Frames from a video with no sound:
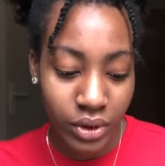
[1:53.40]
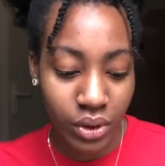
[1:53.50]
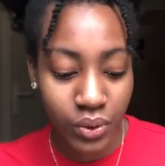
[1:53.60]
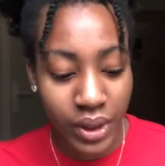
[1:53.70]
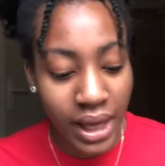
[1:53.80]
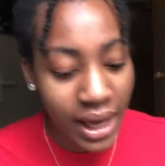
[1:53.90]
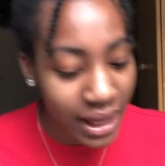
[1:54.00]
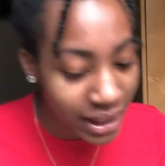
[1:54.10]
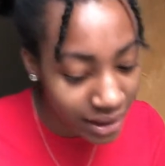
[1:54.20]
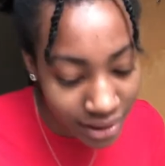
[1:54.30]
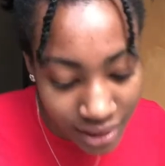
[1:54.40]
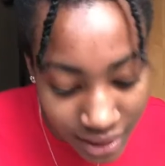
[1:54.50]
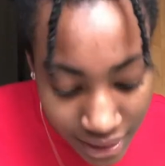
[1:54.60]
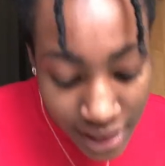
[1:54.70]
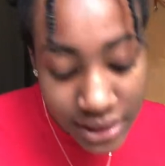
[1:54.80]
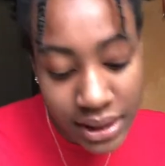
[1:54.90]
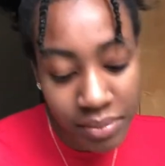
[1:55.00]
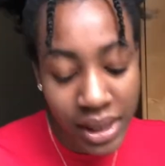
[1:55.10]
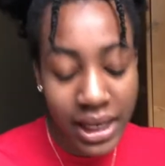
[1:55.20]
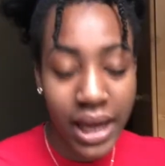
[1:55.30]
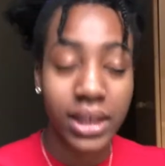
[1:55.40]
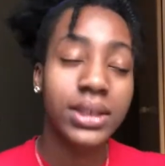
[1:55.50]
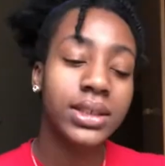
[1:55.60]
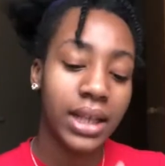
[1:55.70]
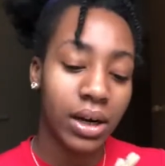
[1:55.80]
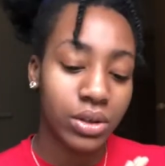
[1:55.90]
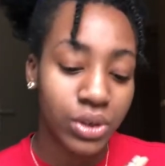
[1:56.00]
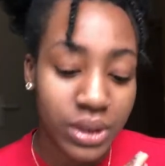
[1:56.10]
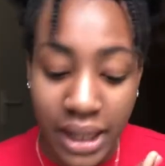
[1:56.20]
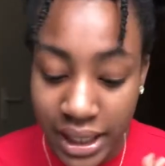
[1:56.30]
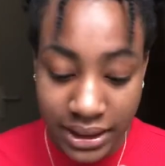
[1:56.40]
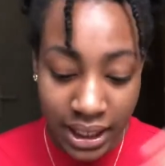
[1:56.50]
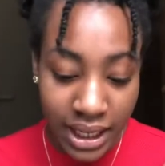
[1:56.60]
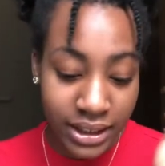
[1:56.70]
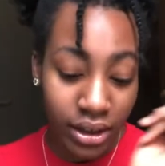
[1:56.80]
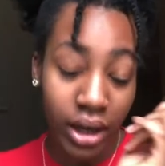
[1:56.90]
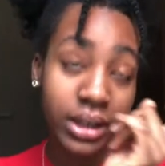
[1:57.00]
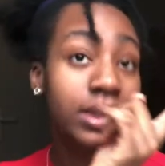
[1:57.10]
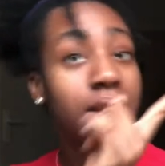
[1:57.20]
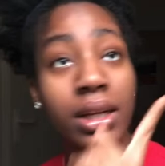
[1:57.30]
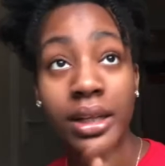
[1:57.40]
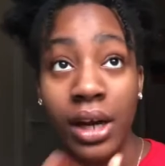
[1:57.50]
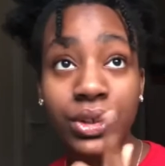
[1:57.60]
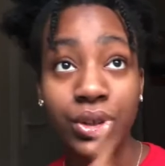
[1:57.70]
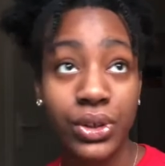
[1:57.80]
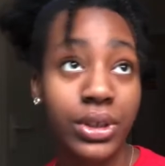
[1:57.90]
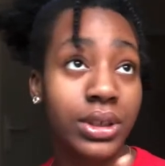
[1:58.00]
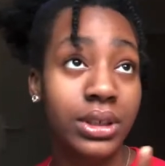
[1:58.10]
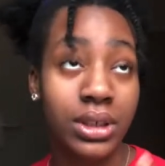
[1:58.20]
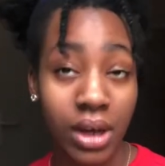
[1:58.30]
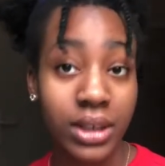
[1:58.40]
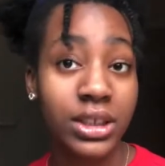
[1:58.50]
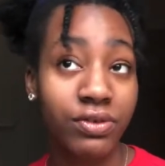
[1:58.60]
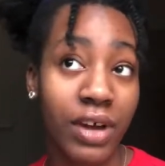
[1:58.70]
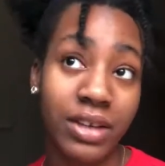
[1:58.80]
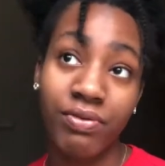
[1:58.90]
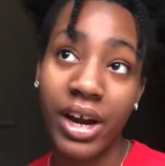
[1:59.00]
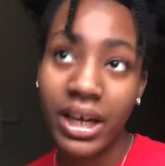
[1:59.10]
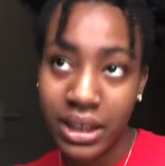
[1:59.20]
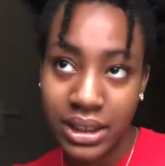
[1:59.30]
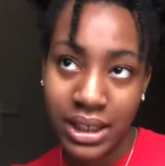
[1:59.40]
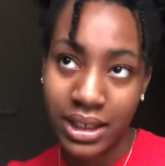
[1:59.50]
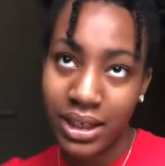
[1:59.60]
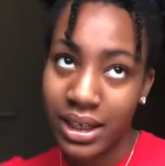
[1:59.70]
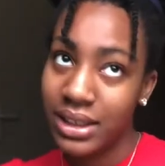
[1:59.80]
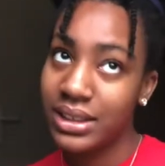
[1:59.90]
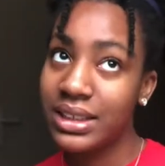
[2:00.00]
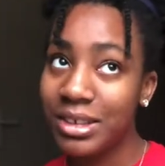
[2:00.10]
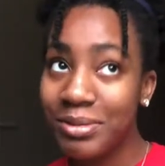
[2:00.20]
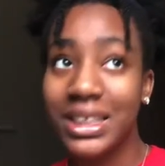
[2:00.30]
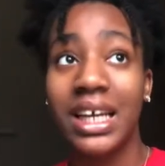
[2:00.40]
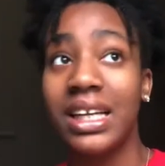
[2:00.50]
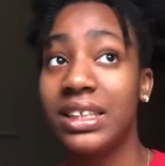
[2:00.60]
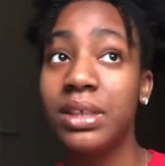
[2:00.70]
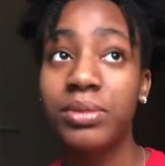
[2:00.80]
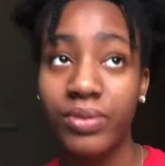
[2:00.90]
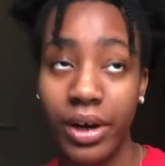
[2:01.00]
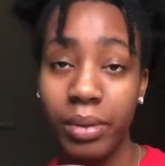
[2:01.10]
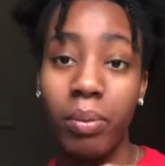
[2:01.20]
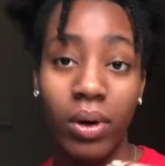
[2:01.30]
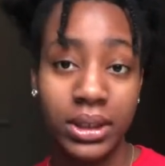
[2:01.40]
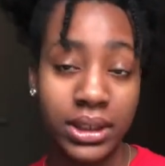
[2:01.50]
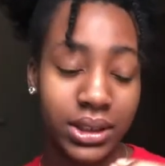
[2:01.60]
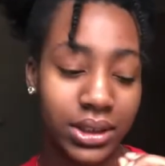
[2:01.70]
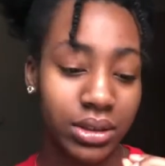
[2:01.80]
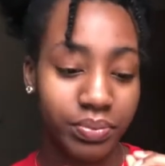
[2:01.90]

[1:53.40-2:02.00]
Okay, next thing, my likes now. So the likes, I like the art. The art is good. The art is fine. Very clean. Seems very polished.